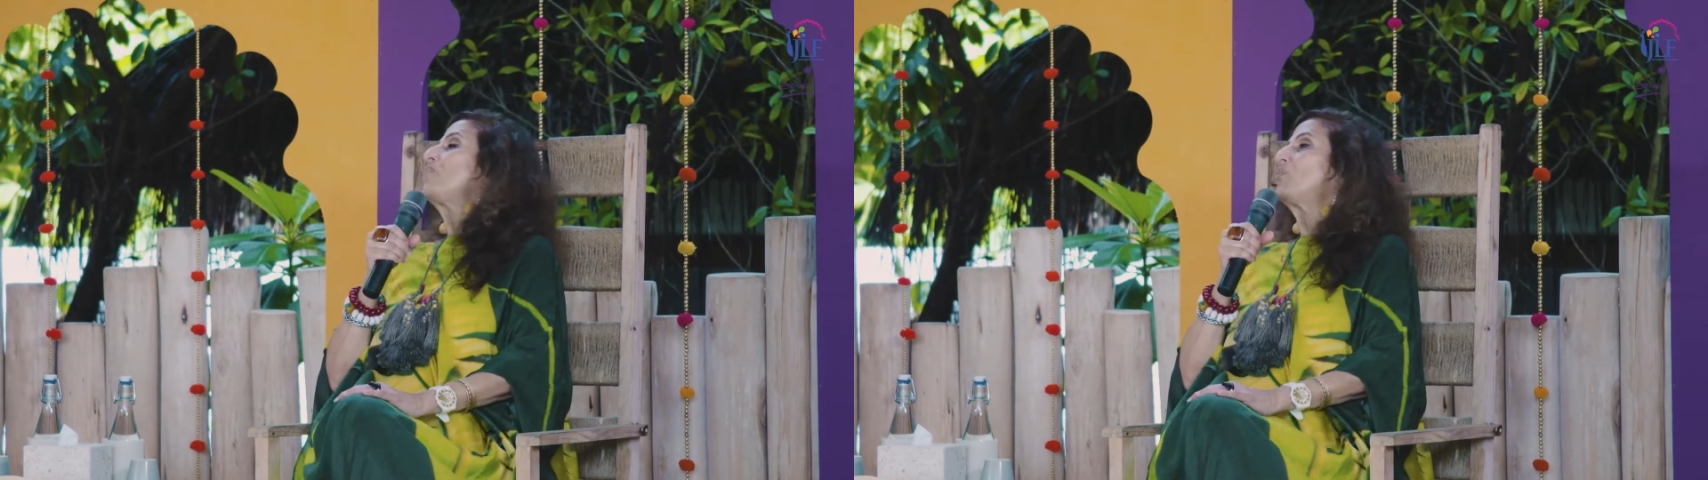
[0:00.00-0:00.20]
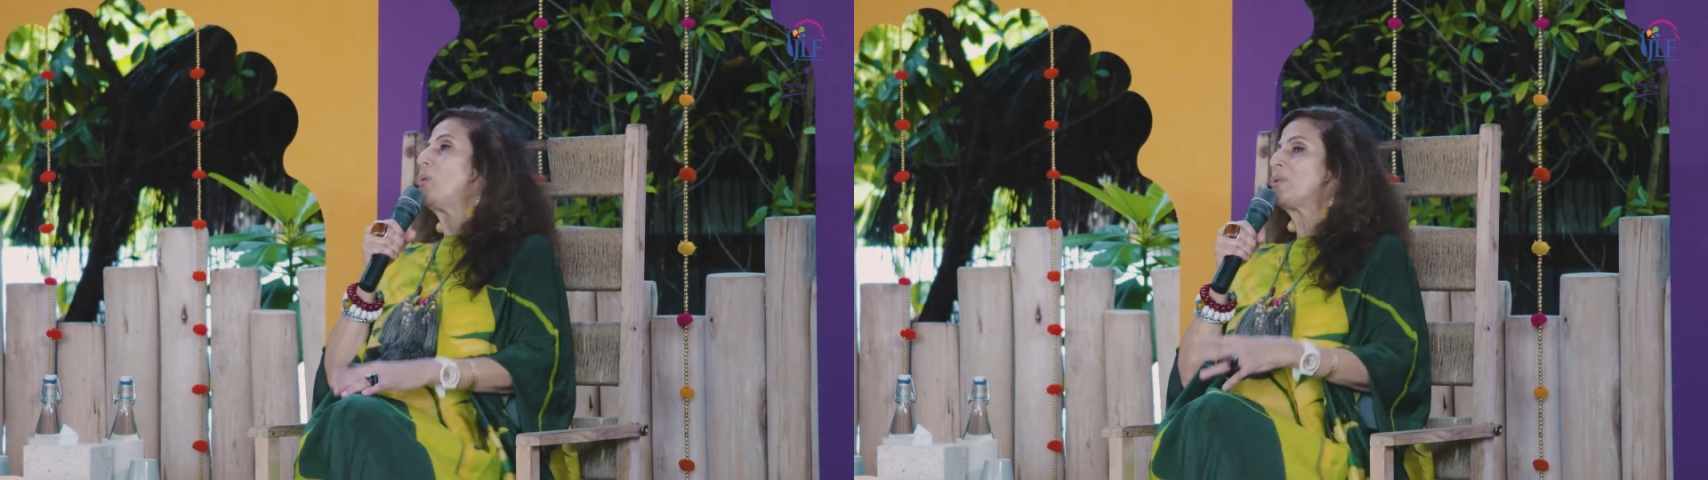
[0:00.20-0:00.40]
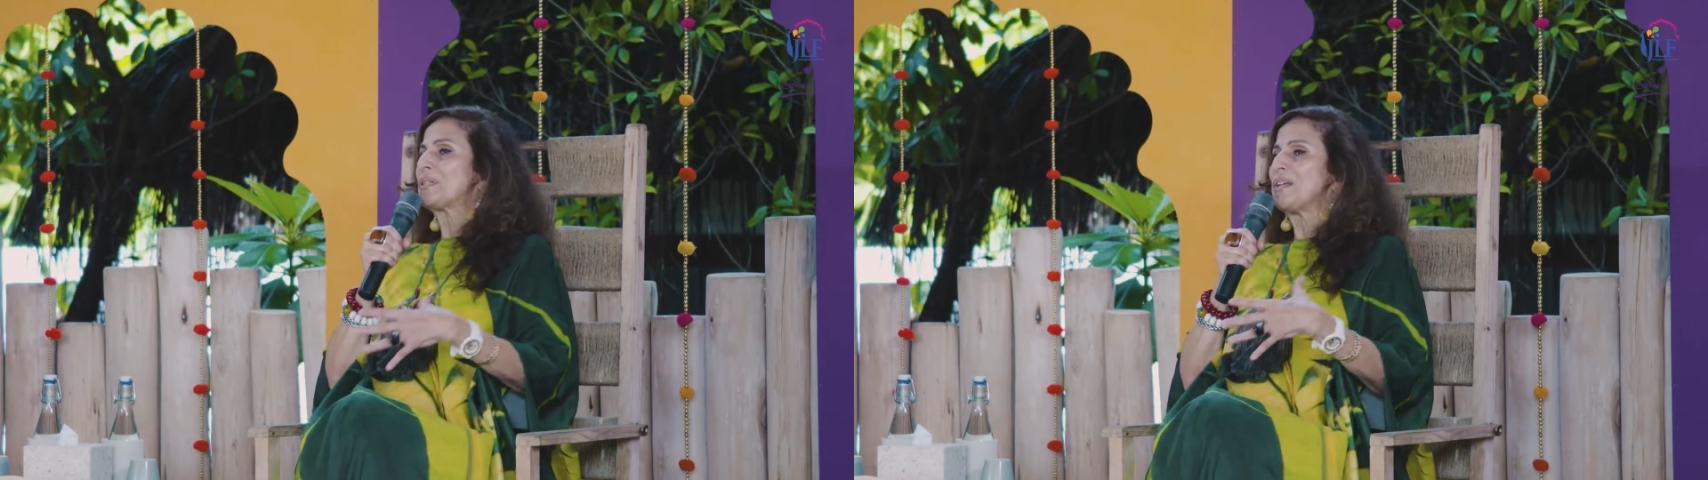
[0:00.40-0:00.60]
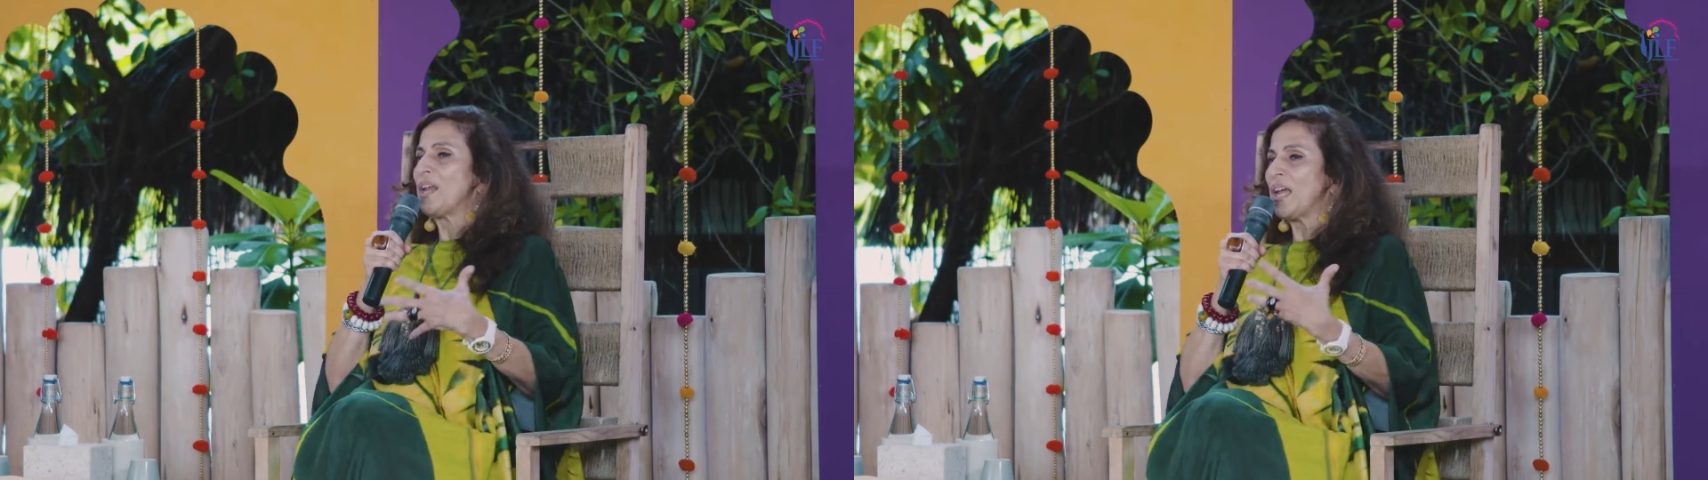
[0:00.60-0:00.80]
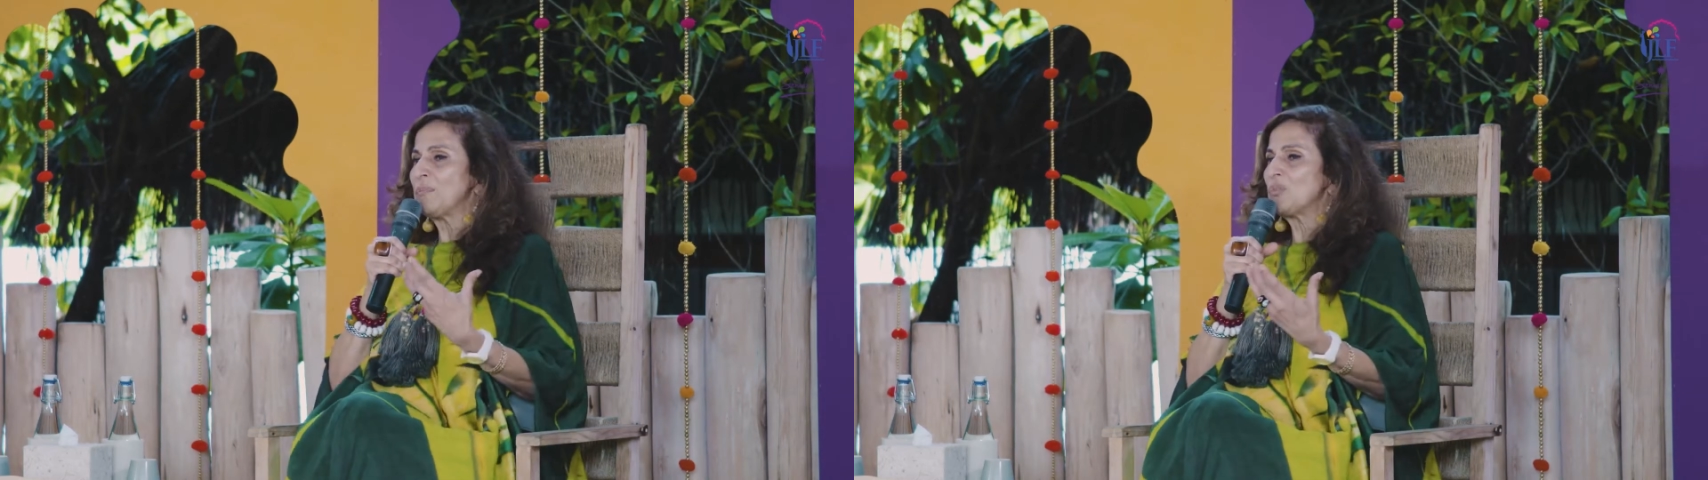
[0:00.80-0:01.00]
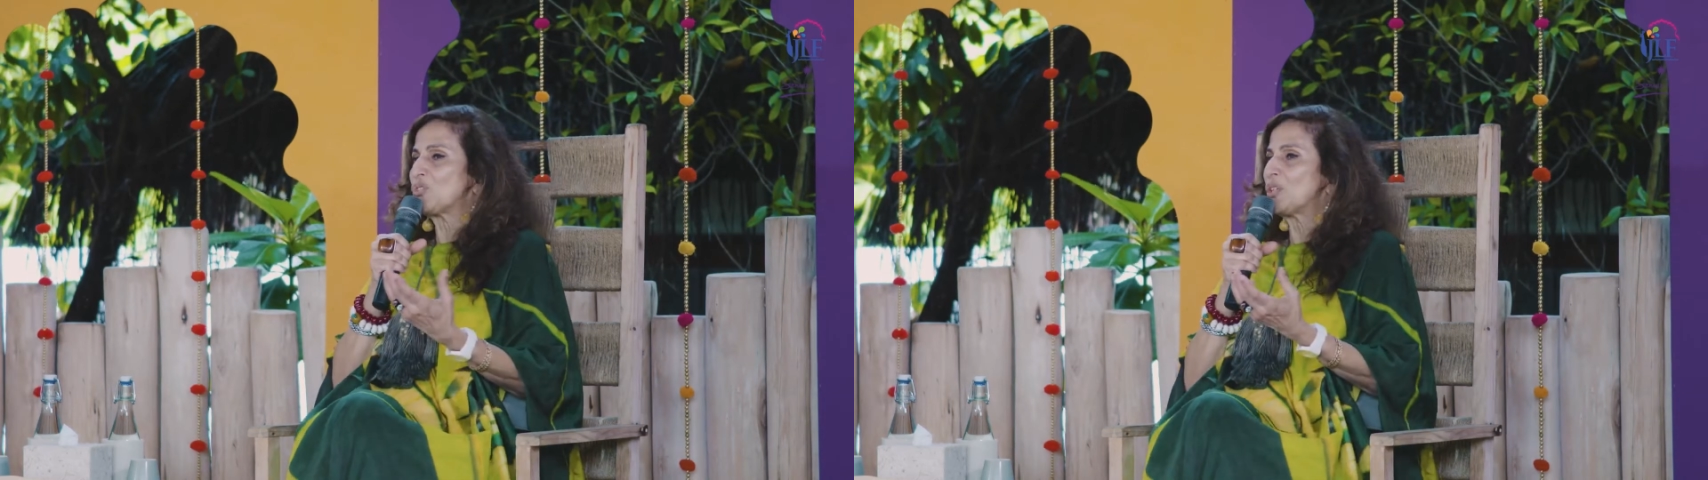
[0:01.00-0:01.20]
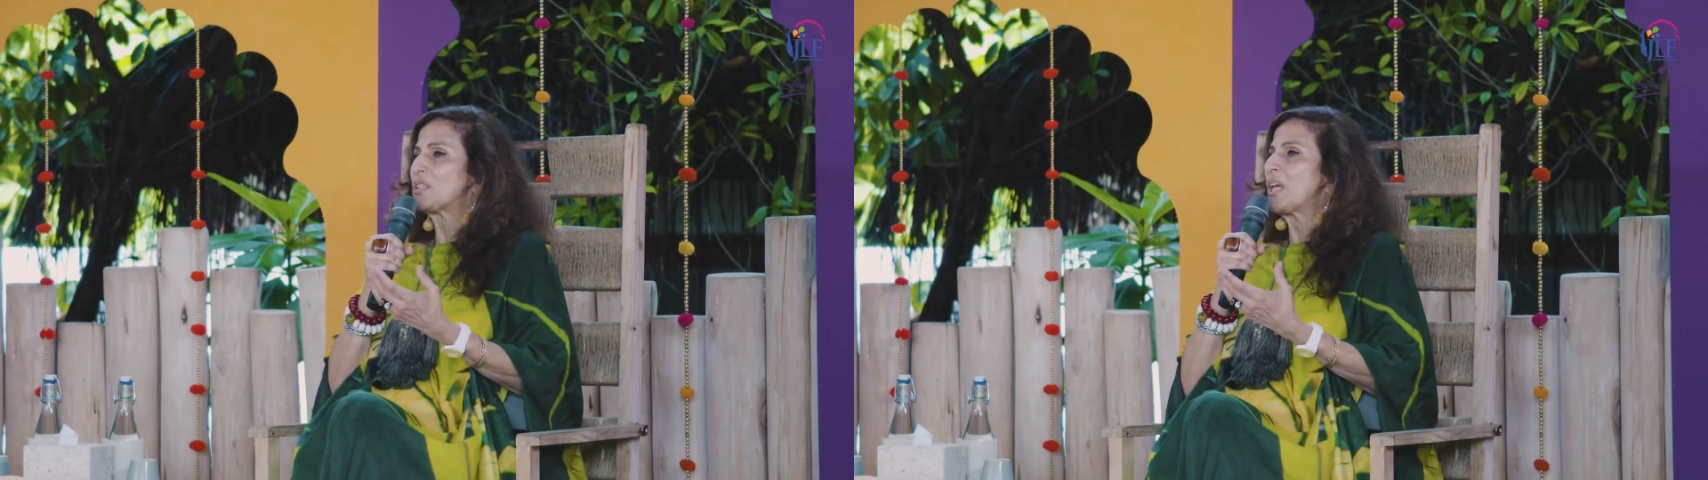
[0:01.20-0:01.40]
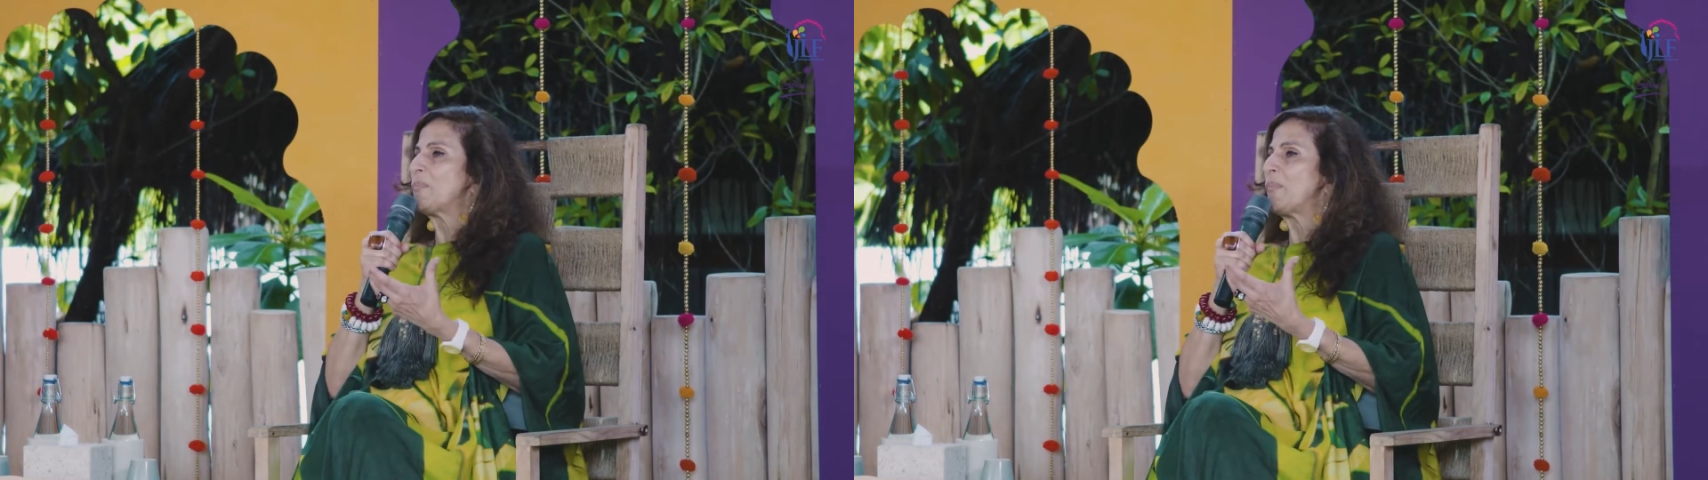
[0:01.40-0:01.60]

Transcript: Those names just came